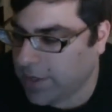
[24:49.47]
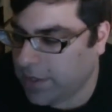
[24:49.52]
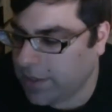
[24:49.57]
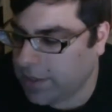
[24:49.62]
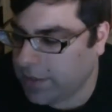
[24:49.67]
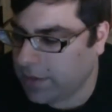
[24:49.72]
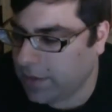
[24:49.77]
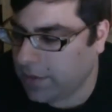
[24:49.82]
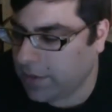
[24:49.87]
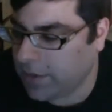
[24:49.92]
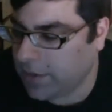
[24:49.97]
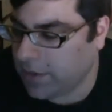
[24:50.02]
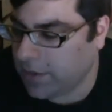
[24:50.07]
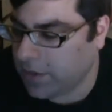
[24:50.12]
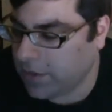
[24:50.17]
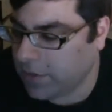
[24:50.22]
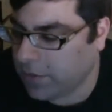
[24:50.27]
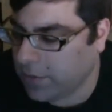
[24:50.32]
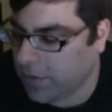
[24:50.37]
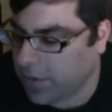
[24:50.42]
you know, what's
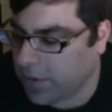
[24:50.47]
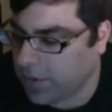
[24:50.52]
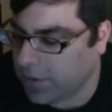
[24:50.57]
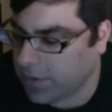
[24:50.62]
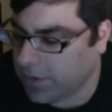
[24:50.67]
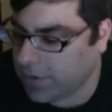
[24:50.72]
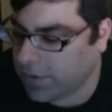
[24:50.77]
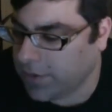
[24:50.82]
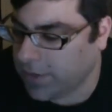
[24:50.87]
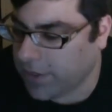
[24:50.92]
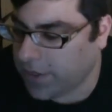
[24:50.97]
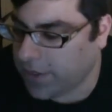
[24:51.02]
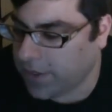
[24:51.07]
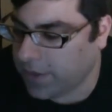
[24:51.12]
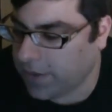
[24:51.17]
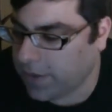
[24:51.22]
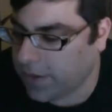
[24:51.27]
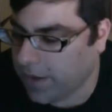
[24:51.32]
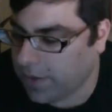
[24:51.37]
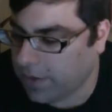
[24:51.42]
another one
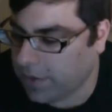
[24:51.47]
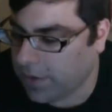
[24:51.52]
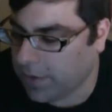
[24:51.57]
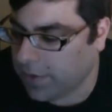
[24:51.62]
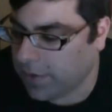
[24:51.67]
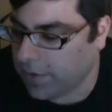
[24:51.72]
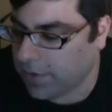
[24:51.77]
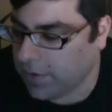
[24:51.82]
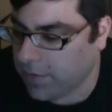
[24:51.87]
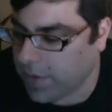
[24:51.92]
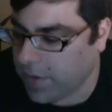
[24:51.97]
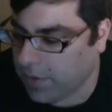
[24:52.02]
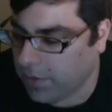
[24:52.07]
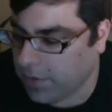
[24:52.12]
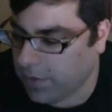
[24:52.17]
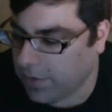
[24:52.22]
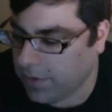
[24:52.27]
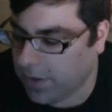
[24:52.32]
out there in the middle?